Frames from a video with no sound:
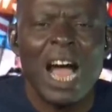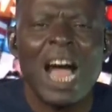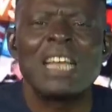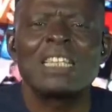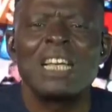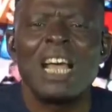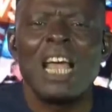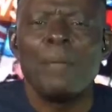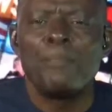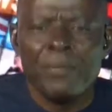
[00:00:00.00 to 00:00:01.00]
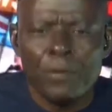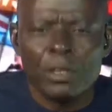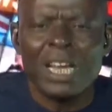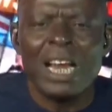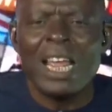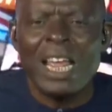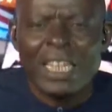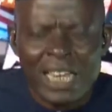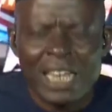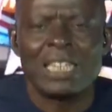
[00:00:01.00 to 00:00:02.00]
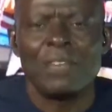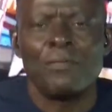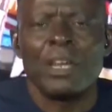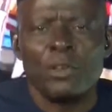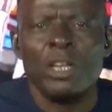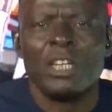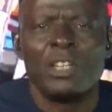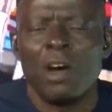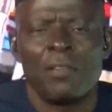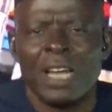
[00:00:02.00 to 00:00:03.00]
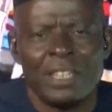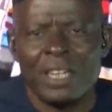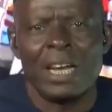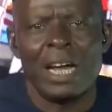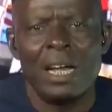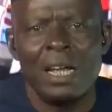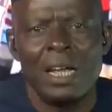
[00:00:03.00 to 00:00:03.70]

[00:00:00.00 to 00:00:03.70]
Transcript: as a pivotal agency for the unity of Nigeria.